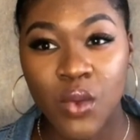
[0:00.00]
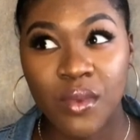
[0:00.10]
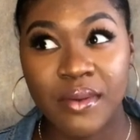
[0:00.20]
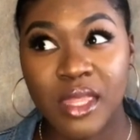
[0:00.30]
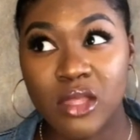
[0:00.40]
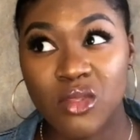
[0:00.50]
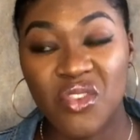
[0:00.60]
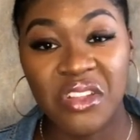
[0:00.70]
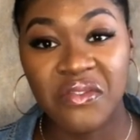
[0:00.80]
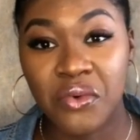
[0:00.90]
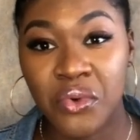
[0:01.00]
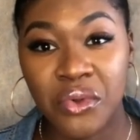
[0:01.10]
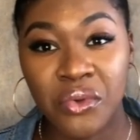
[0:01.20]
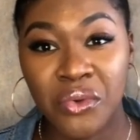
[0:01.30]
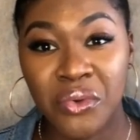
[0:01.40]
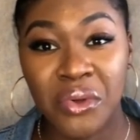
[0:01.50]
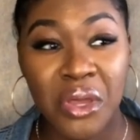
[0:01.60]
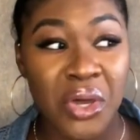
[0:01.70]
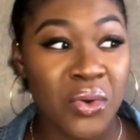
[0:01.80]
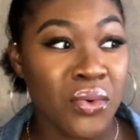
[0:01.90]
whether that's olive oil
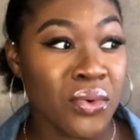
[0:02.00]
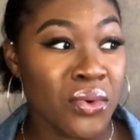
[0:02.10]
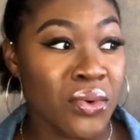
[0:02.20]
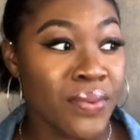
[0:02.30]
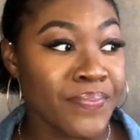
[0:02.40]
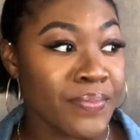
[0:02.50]
or